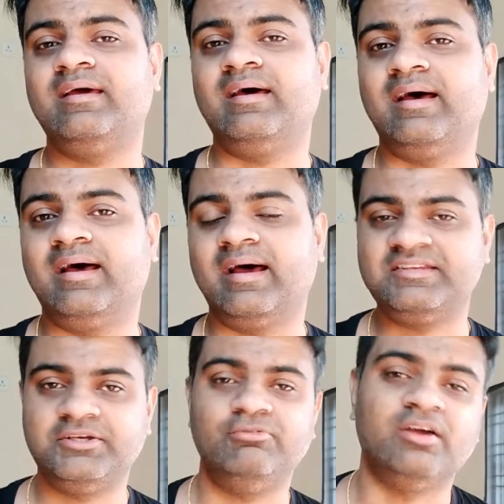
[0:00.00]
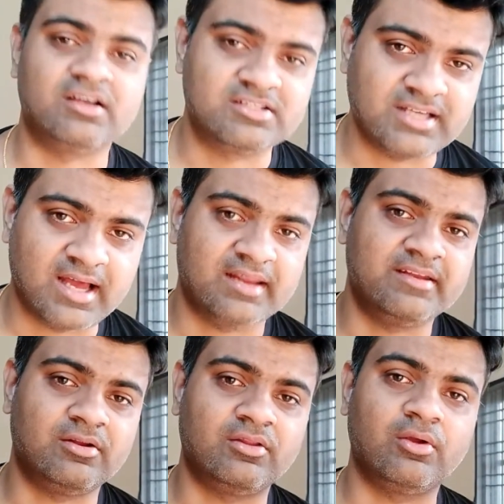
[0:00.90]
uh, achieve the
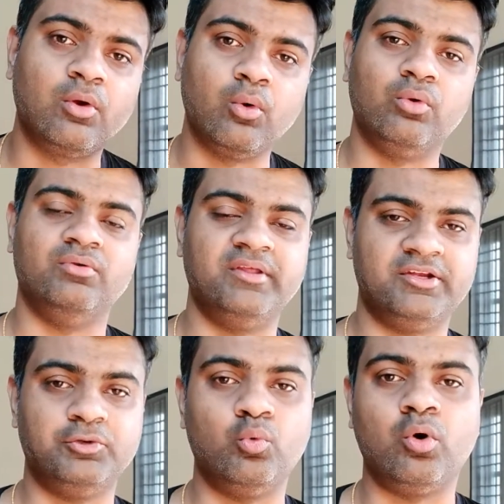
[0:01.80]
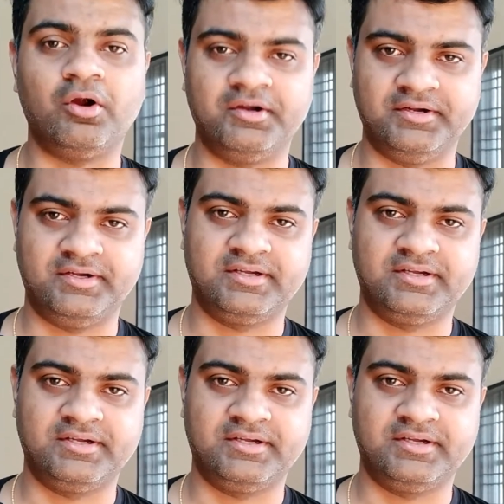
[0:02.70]
target or the goal that you want